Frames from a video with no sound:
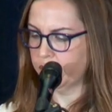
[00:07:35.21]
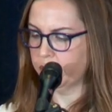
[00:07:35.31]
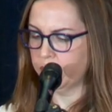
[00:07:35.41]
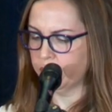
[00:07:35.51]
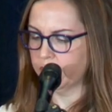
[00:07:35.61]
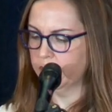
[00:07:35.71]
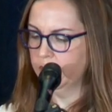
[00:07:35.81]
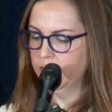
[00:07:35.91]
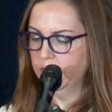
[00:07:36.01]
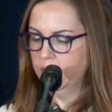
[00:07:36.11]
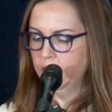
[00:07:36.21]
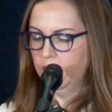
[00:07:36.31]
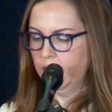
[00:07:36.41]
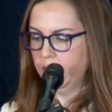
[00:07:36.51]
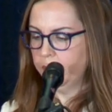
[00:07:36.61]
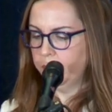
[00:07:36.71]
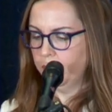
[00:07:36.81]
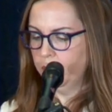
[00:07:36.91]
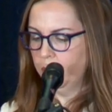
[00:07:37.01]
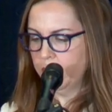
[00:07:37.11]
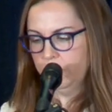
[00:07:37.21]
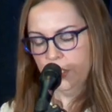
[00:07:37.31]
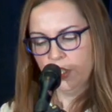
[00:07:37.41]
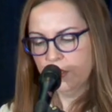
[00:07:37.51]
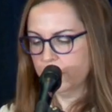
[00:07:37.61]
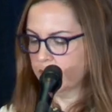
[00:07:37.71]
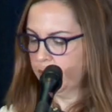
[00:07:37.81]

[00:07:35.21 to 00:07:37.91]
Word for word: to endure. Um, one of which is